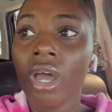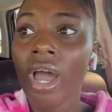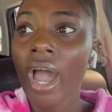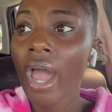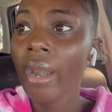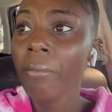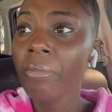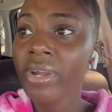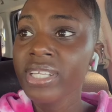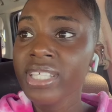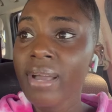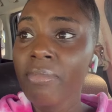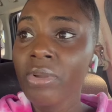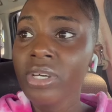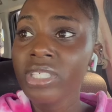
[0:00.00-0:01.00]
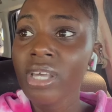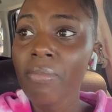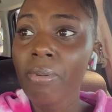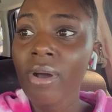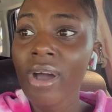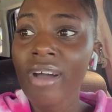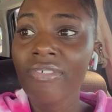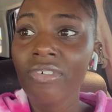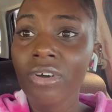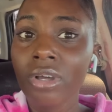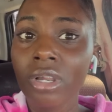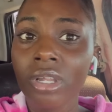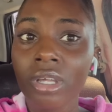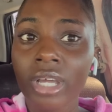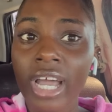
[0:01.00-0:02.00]
And the breeze that blows are powerful.
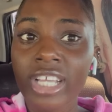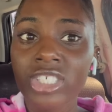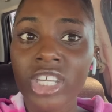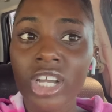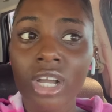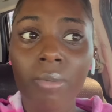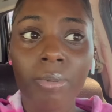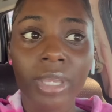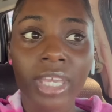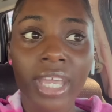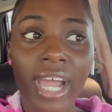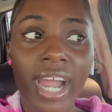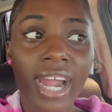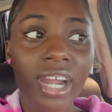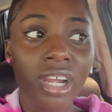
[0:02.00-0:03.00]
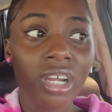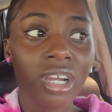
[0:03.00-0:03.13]
I shake up the car.